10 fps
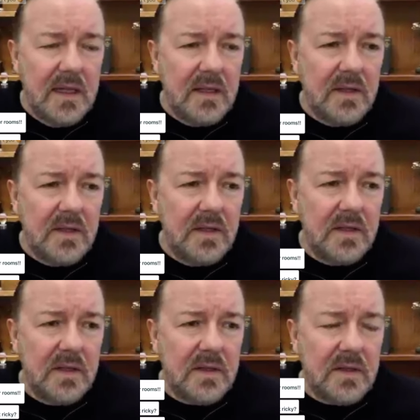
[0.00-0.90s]

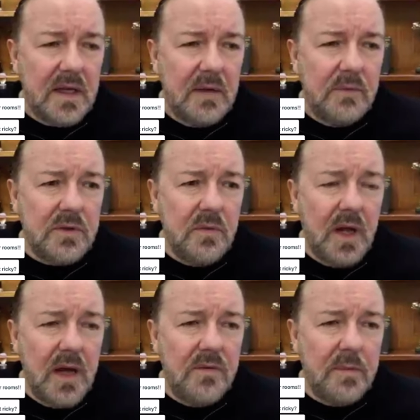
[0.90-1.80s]
it was all
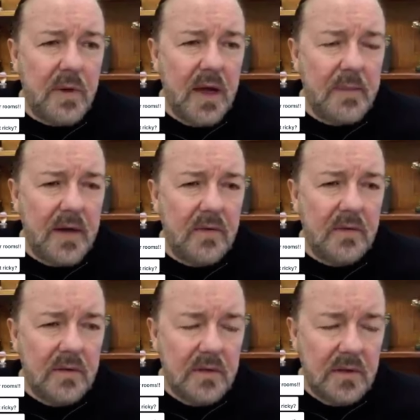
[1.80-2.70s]
over by
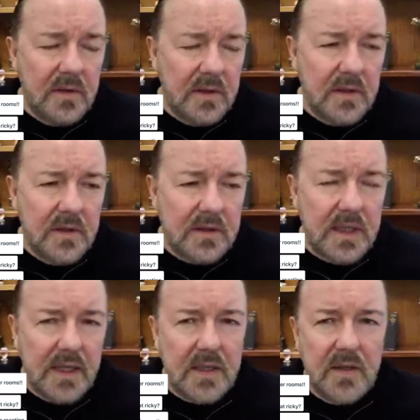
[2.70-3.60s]
about
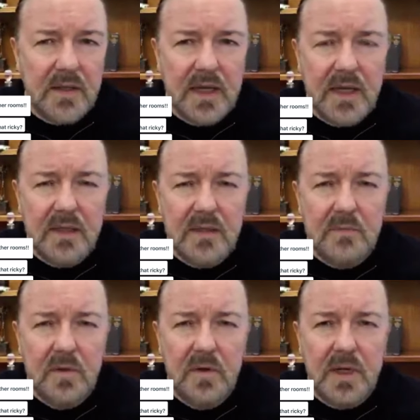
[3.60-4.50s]
6 o'clock that
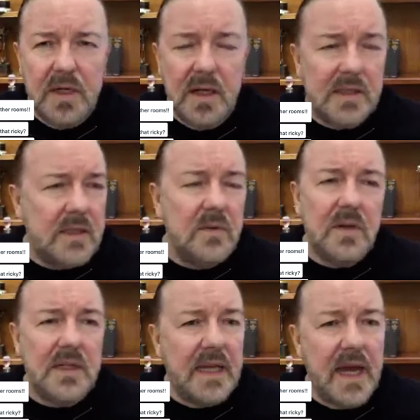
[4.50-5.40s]
morning. I still
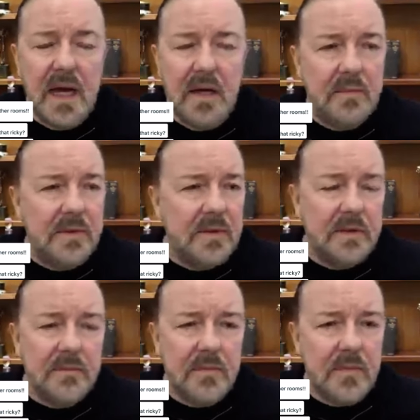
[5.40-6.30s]
couldn't get up.
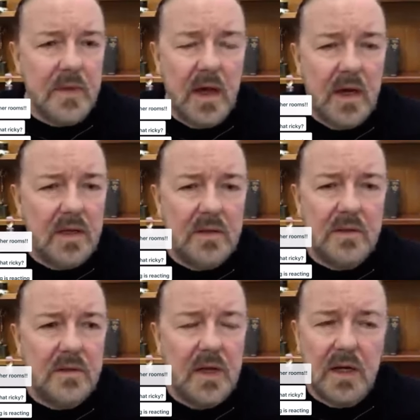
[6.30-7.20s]
I
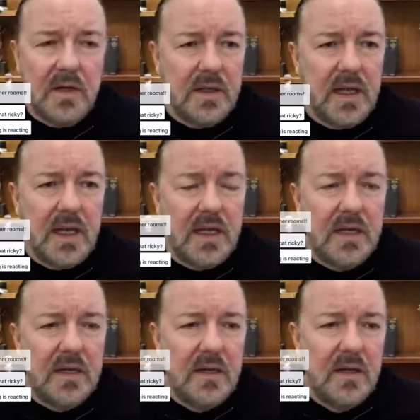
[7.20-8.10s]
couldn't
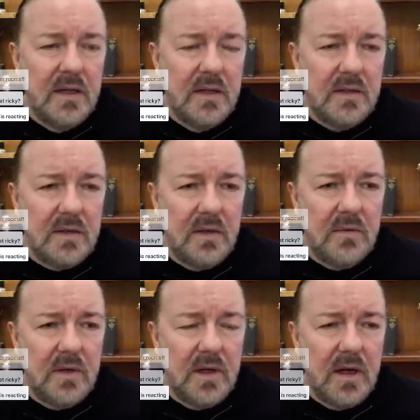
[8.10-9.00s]
eat.
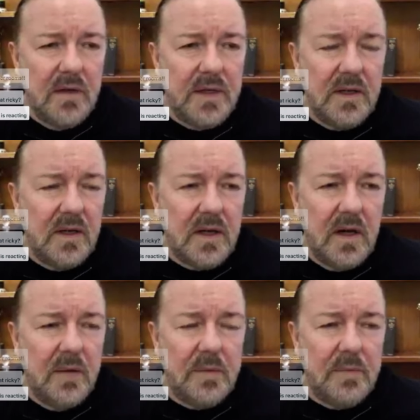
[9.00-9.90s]
So I think I
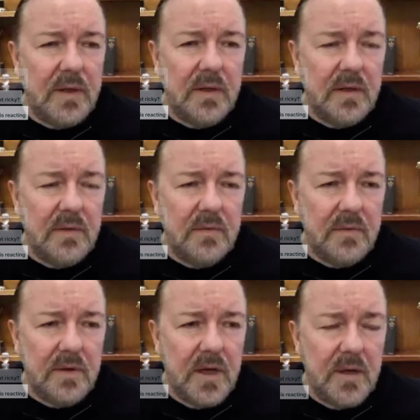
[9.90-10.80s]
got up about,
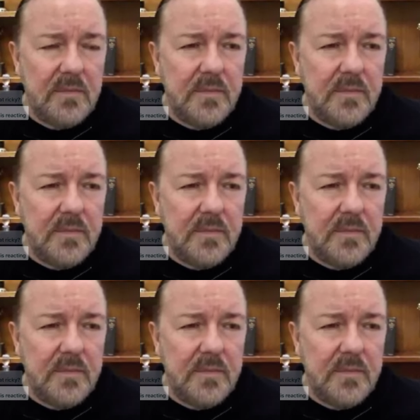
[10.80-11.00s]
I